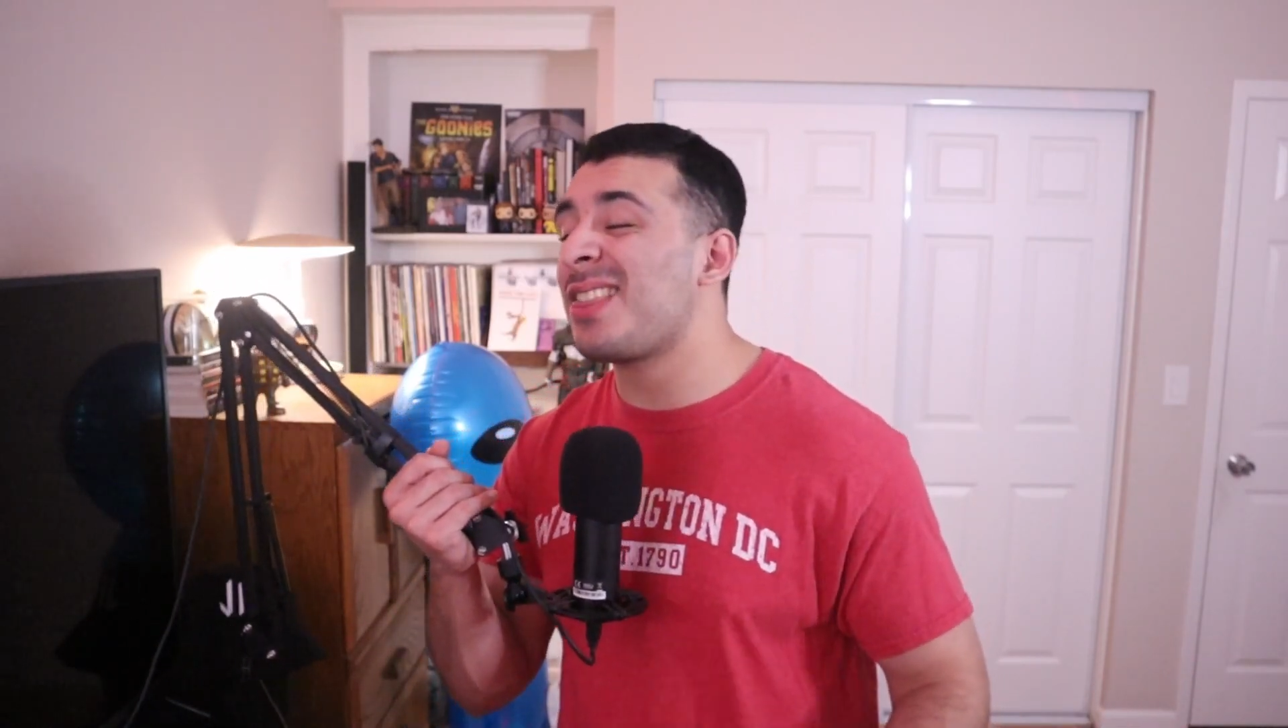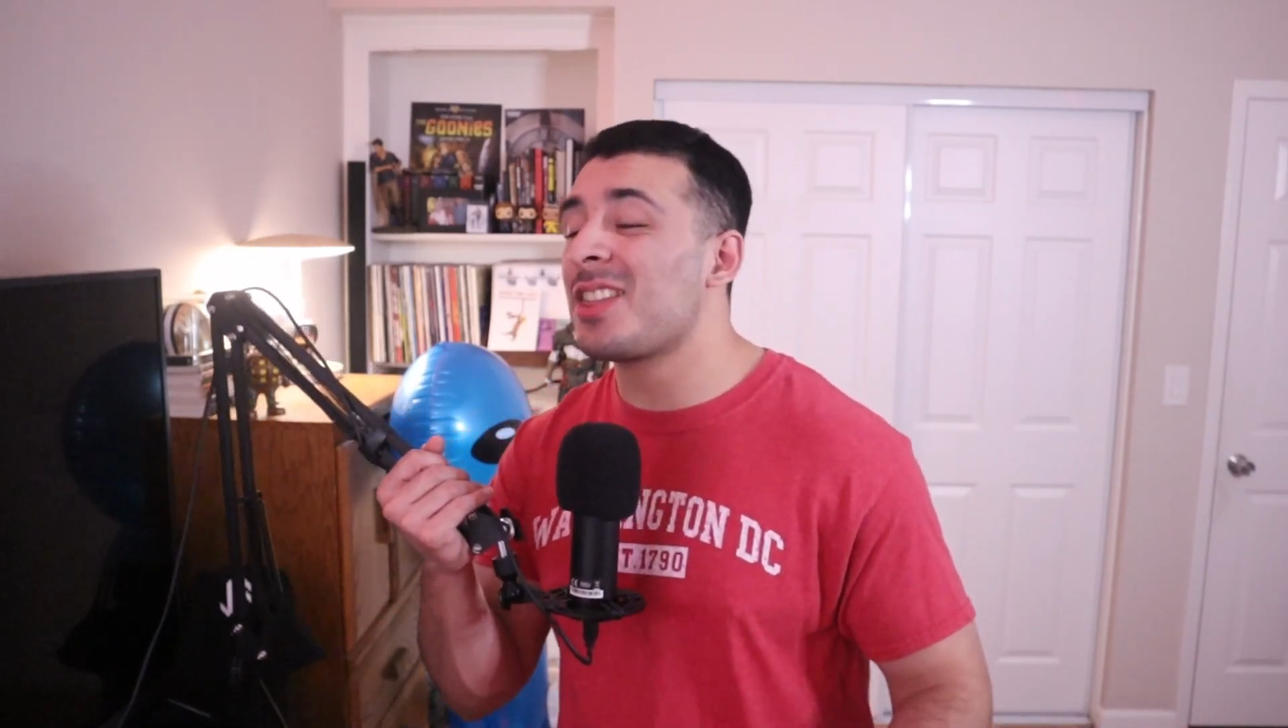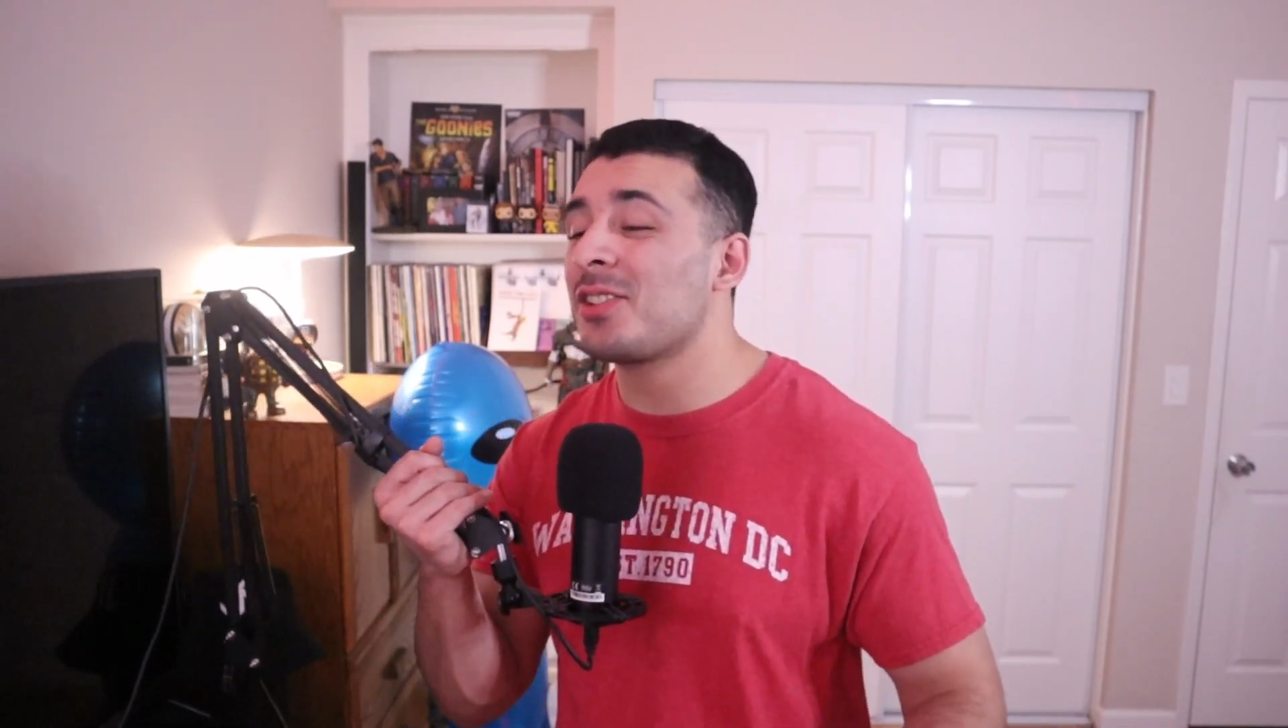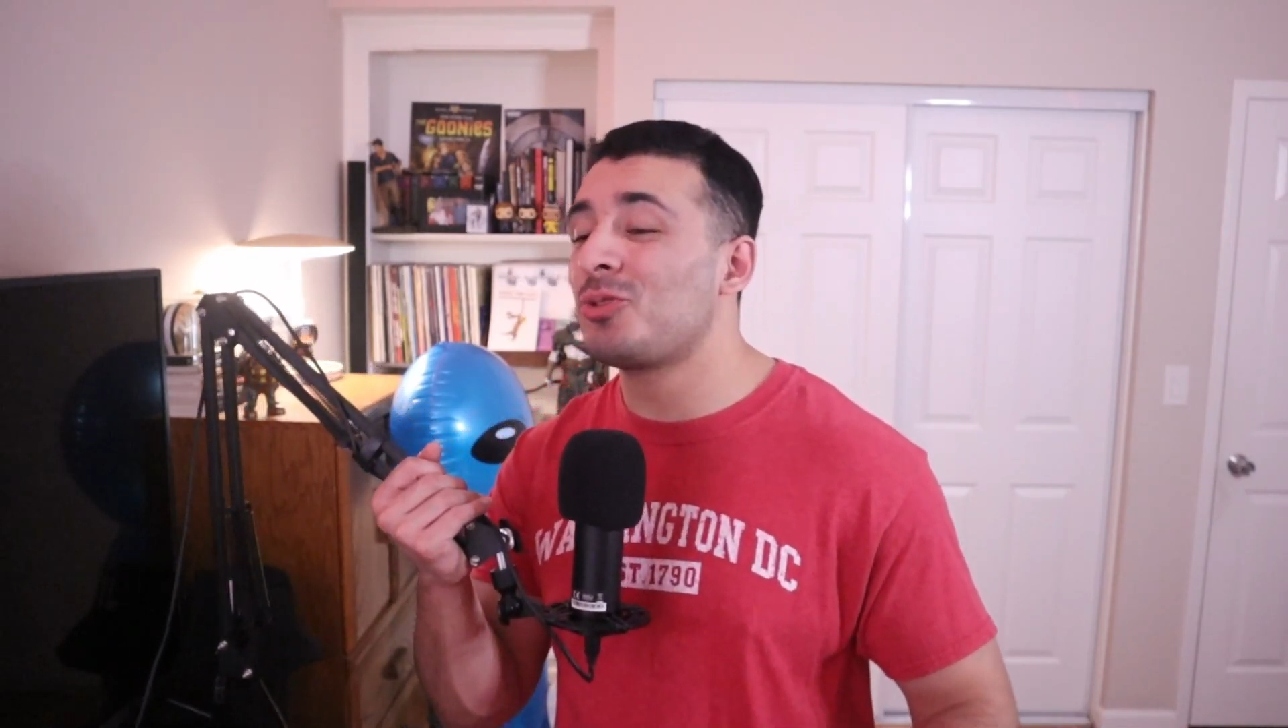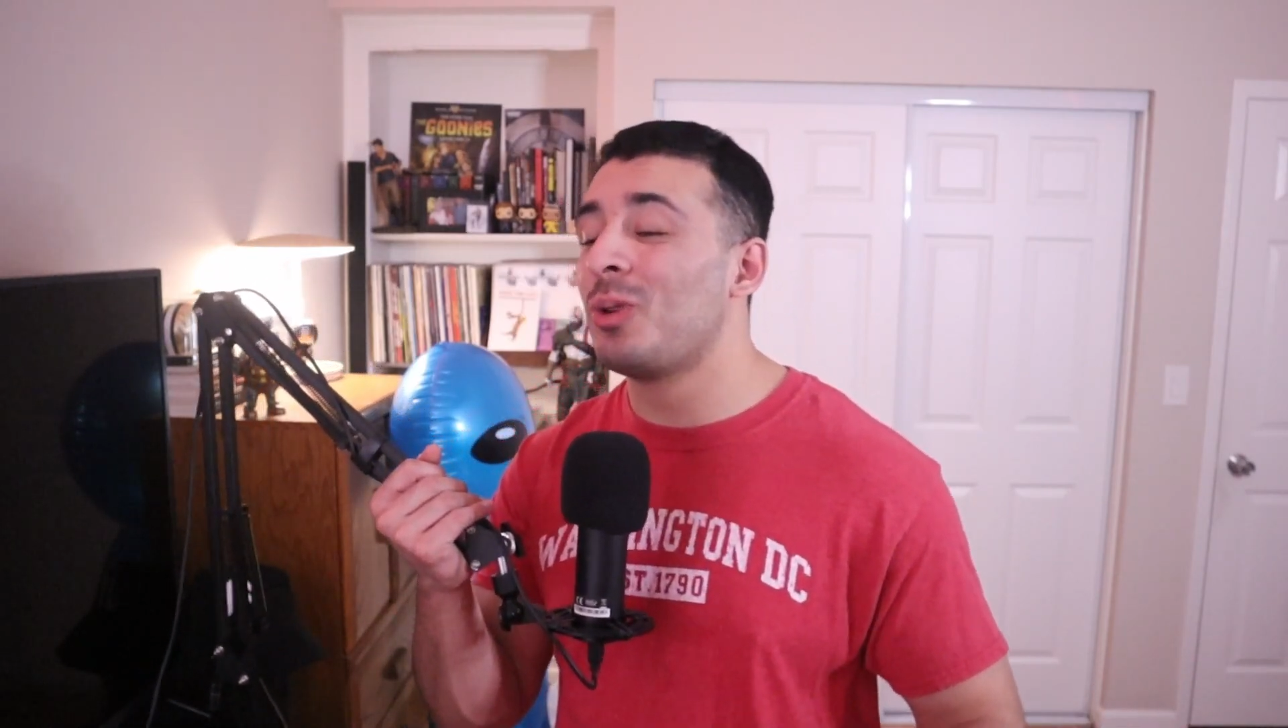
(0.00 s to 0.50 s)

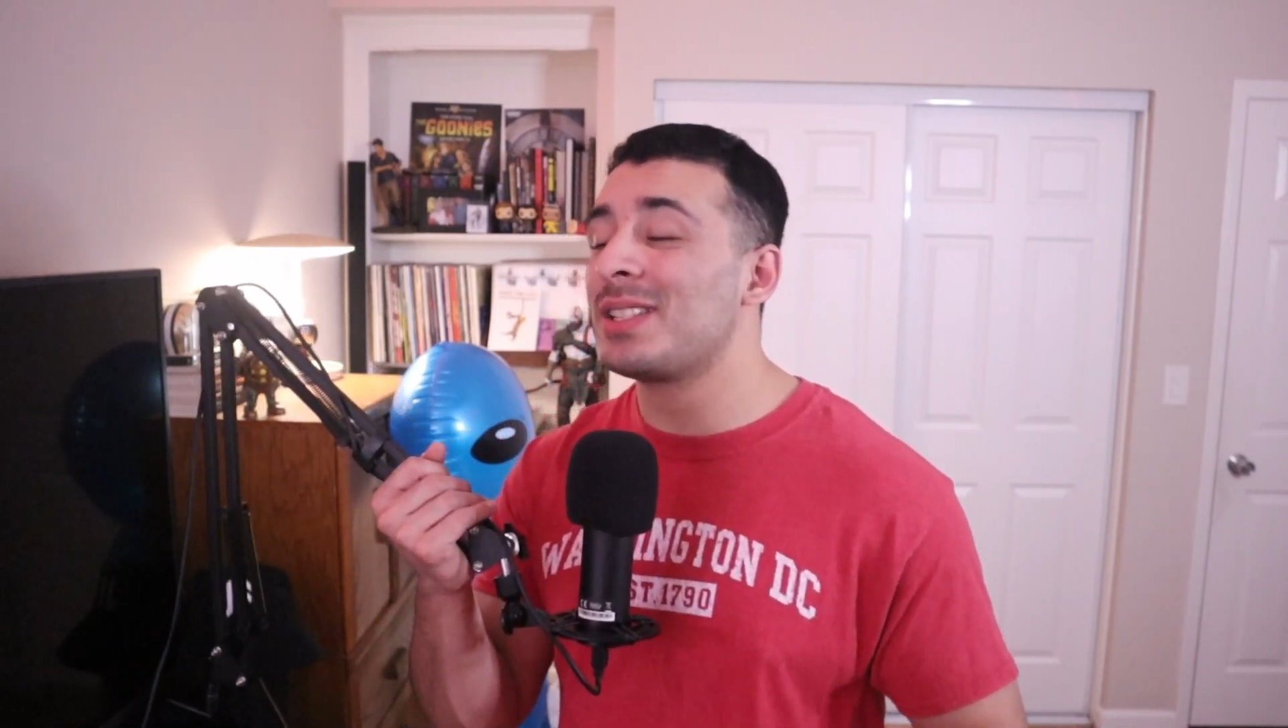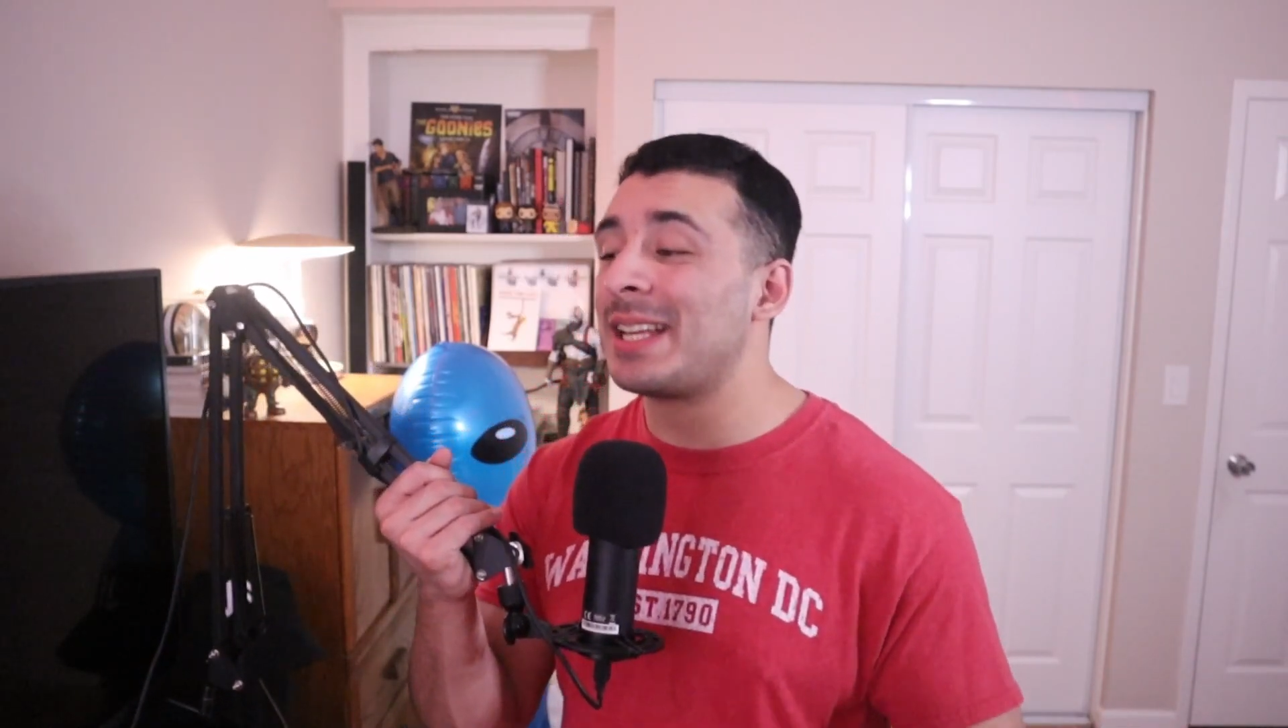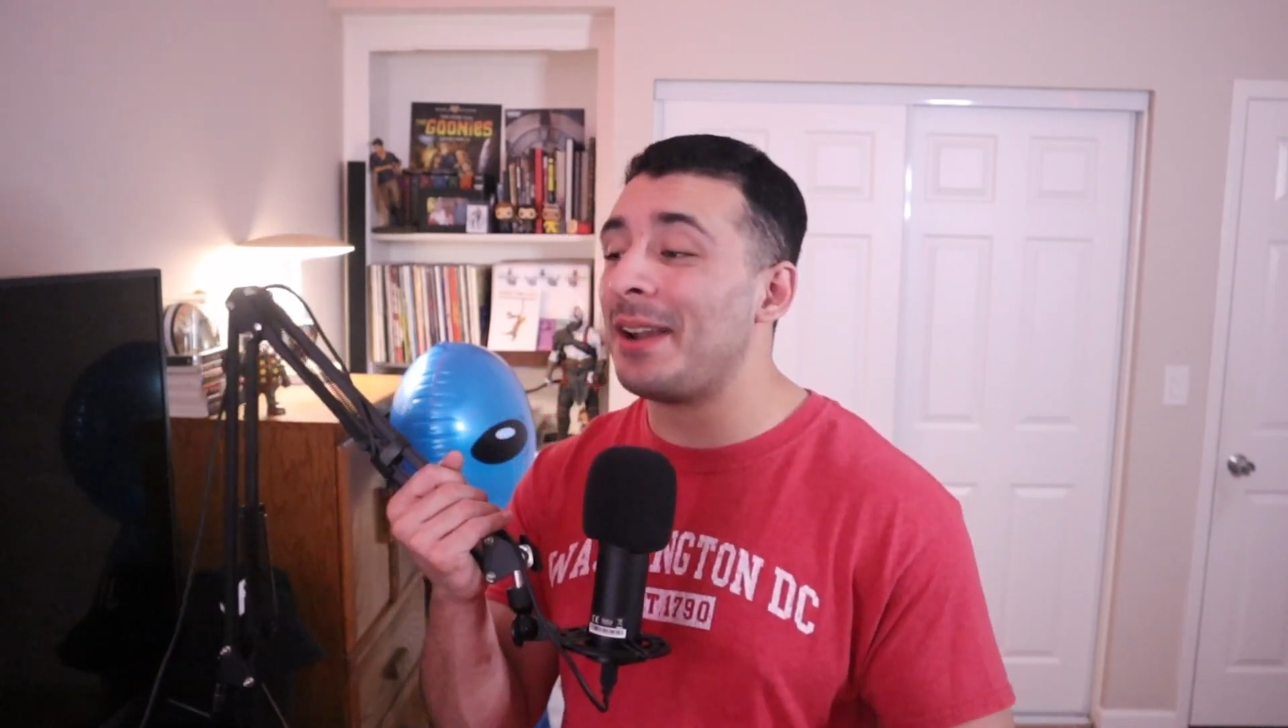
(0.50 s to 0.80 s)
think this one's